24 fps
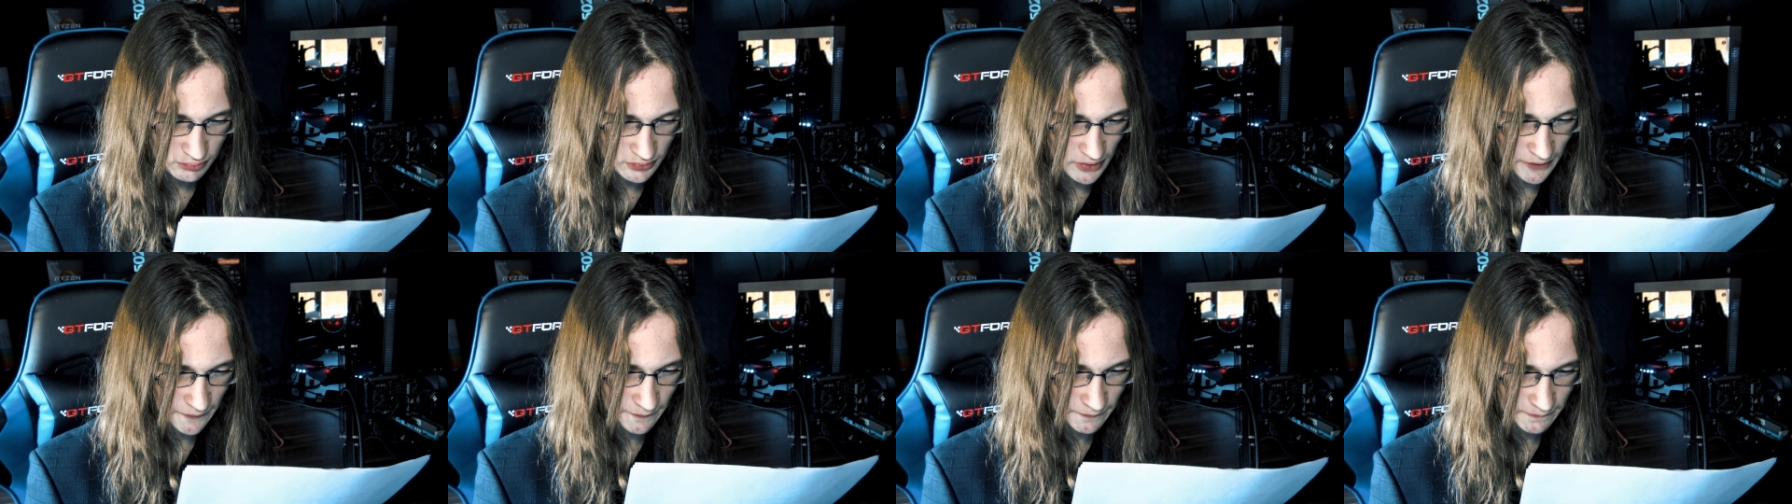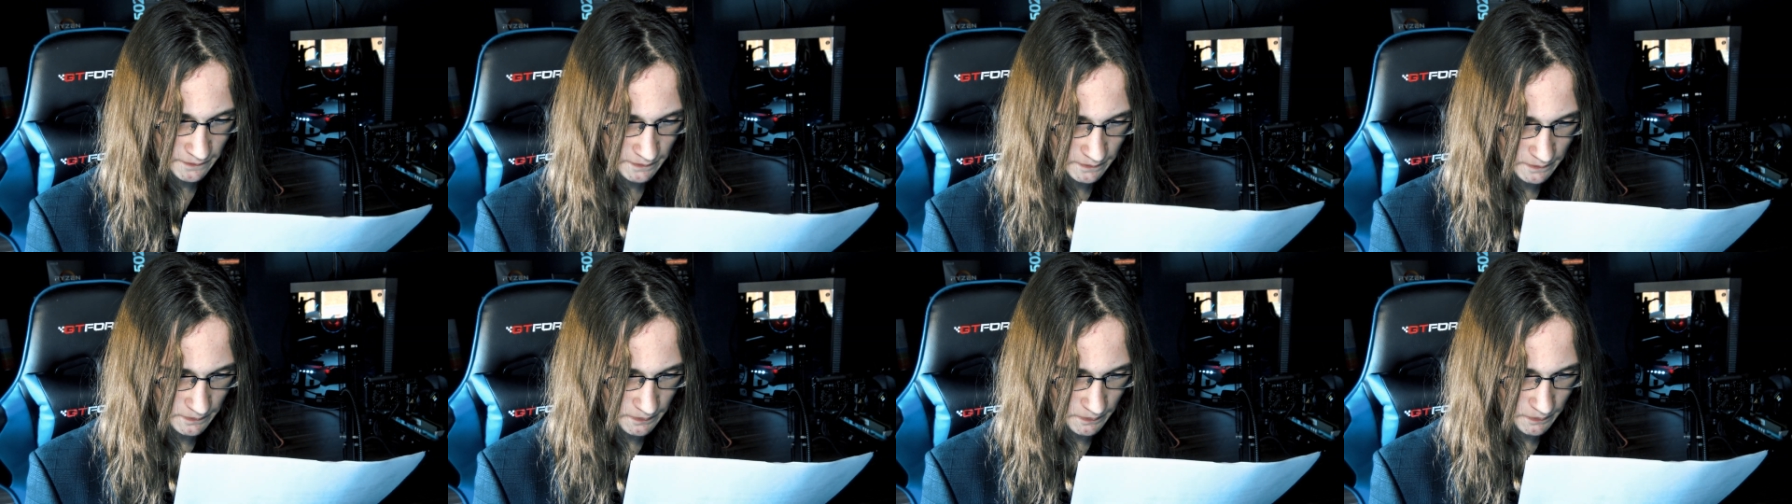the
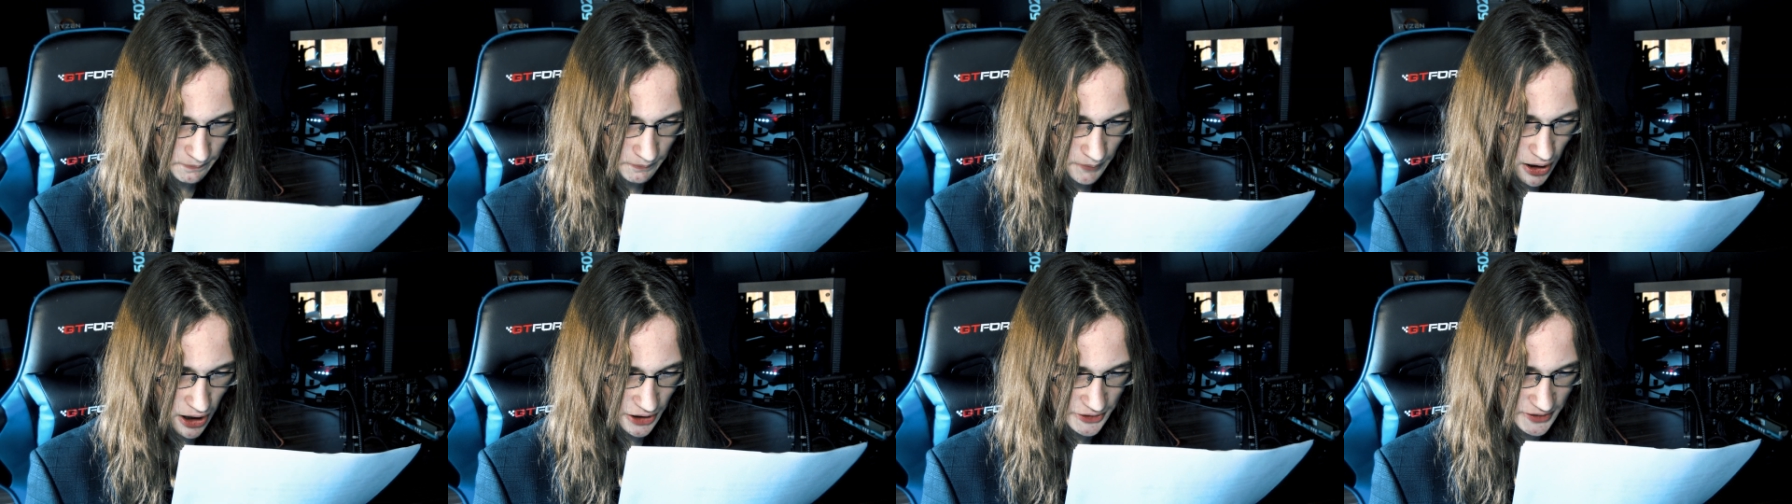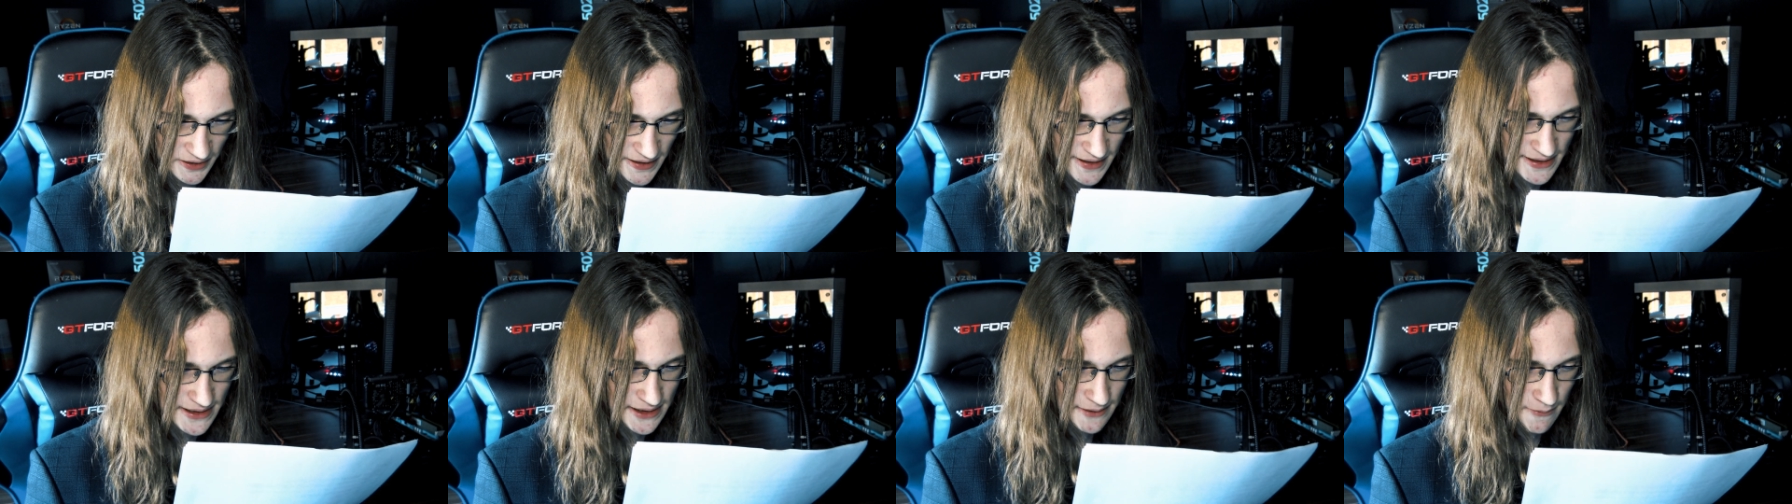
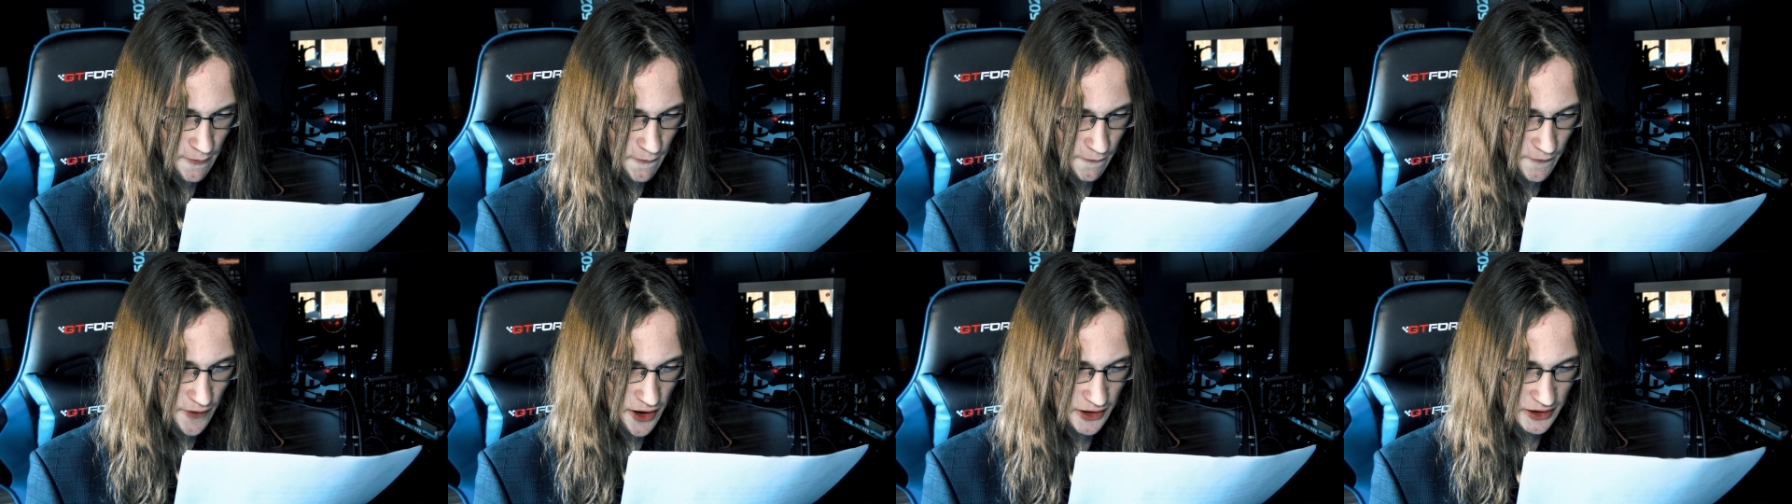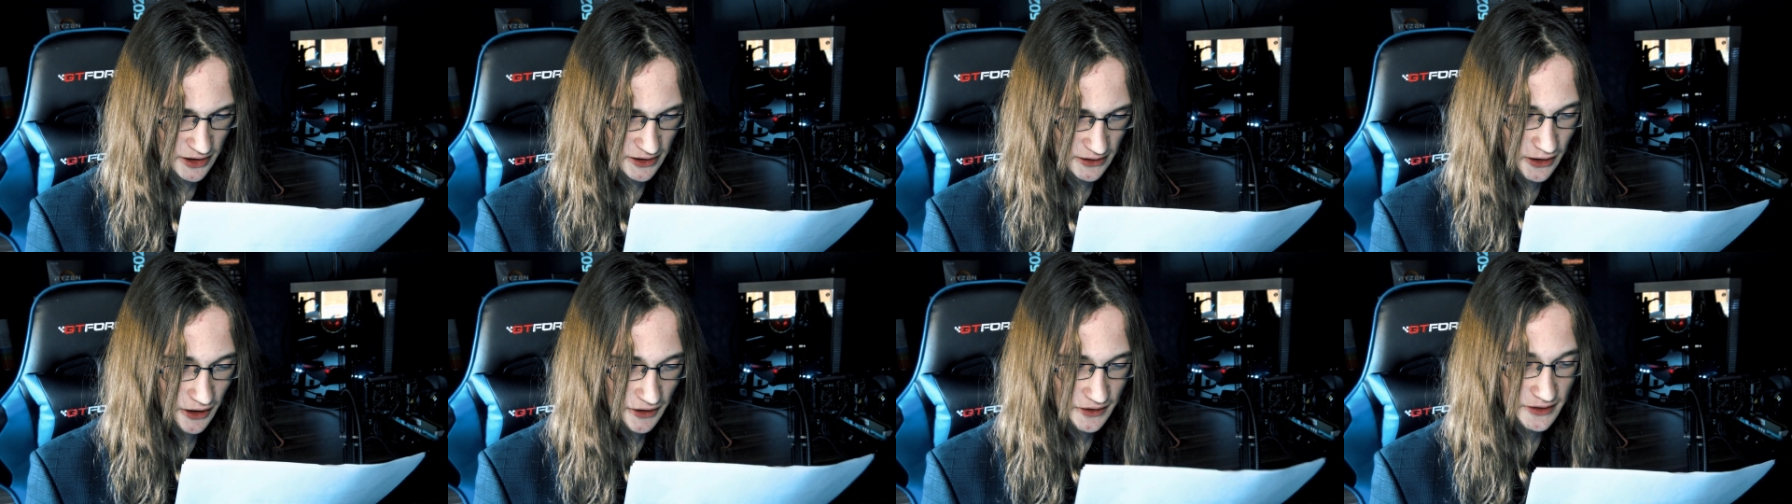RTX
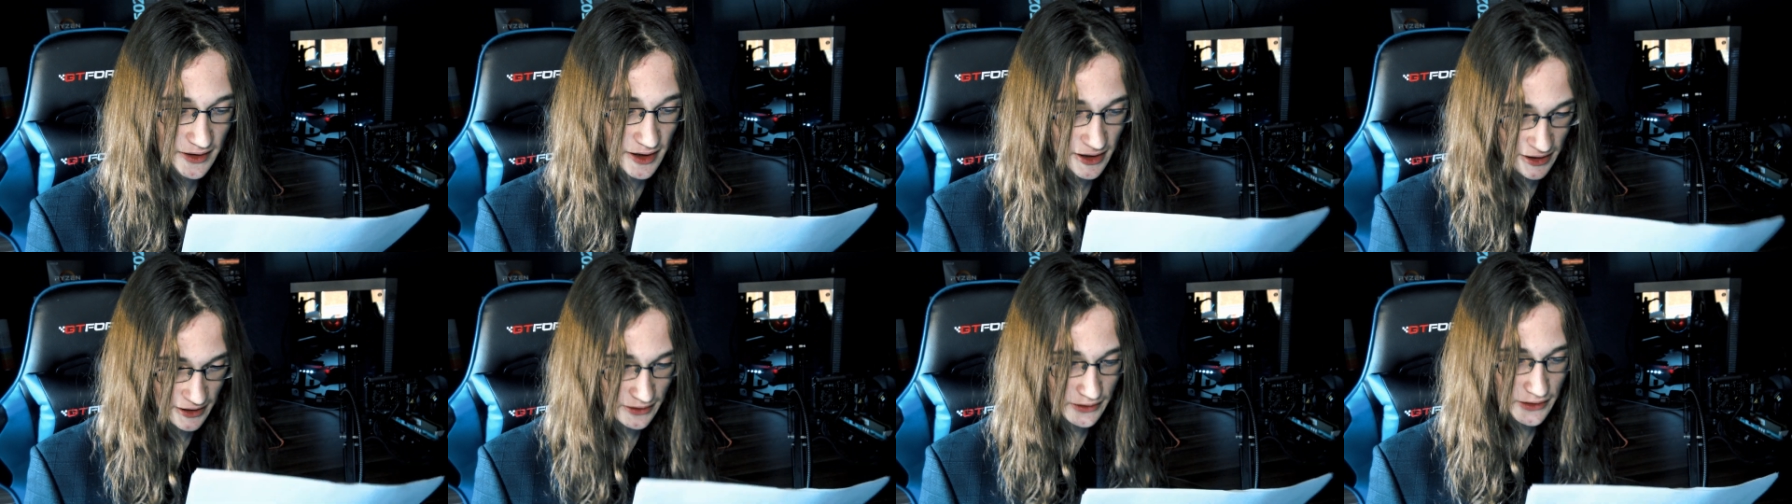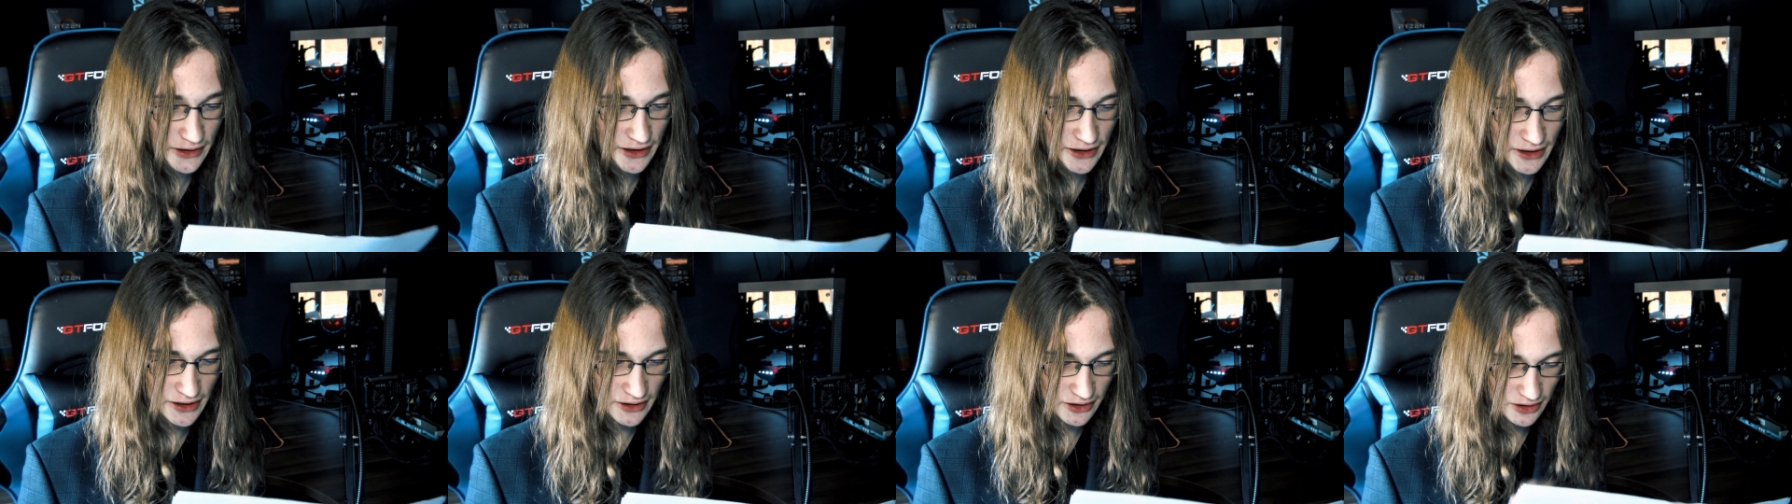3090,
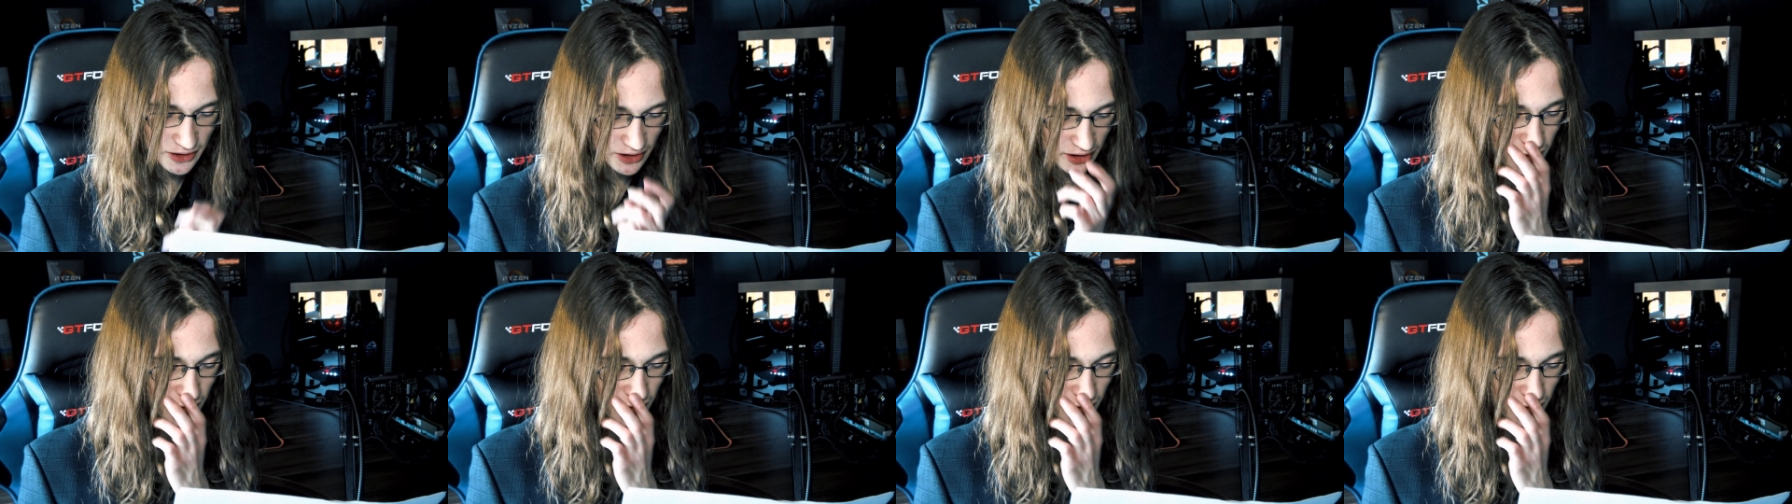the